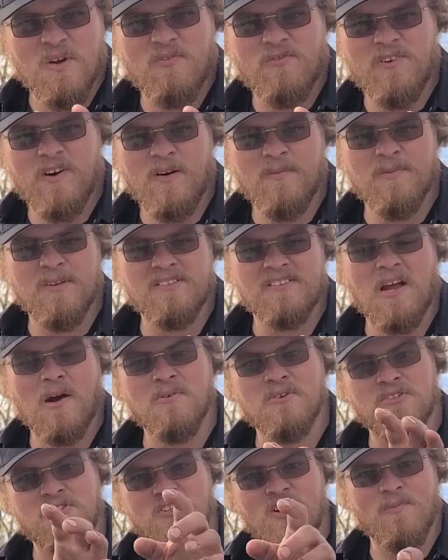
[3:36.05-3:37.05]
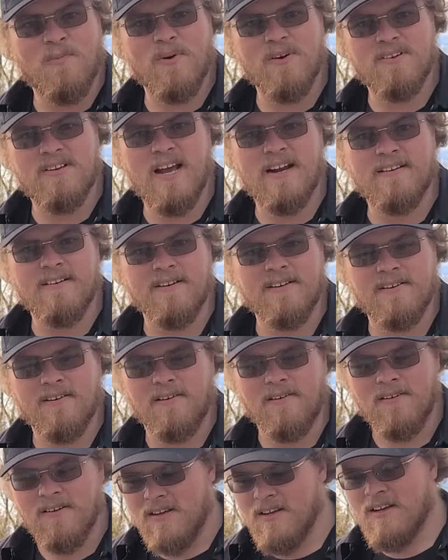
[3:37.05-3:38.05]
we filmed this, I was super
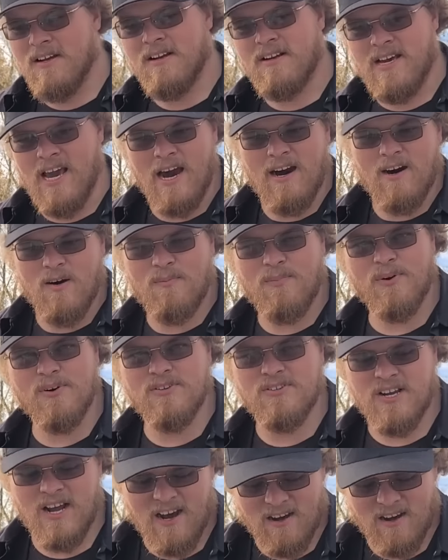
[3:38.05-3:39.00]
technical. Calipers